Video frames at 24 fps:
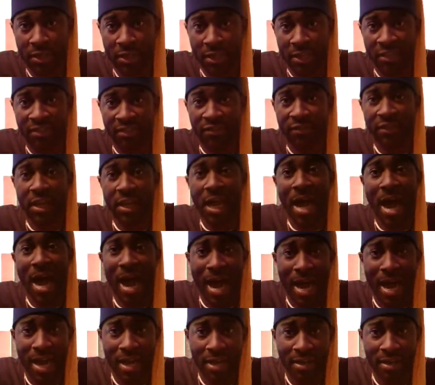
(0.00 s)
It's
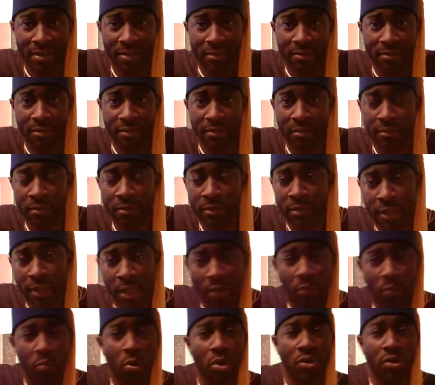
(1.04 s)
ka.
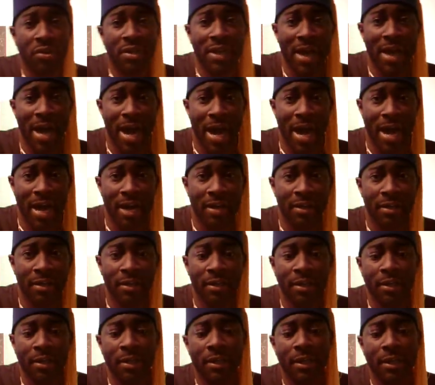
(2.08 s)
Now, the word ka
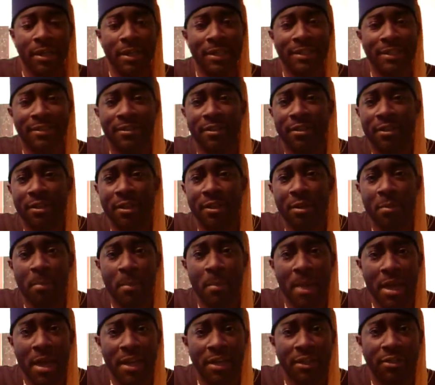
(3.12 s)
is a
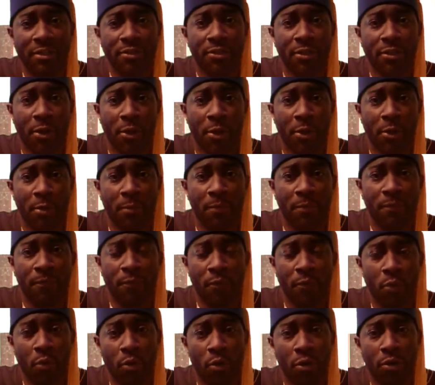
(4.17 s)
Kemetic term
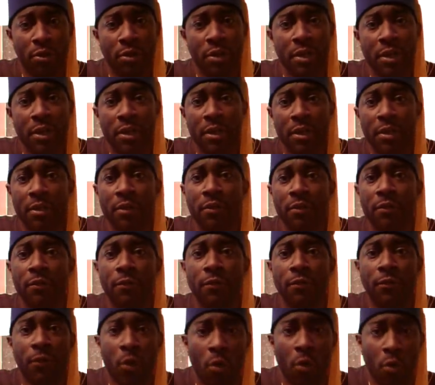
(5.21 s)
for
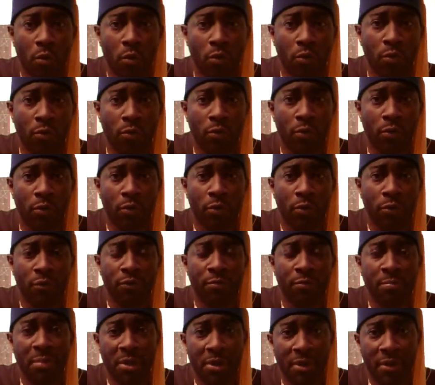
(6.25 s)
soul or
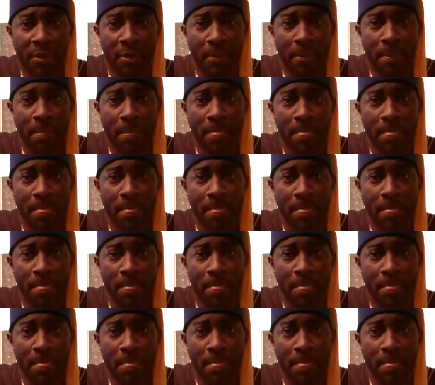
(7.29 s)
spirit.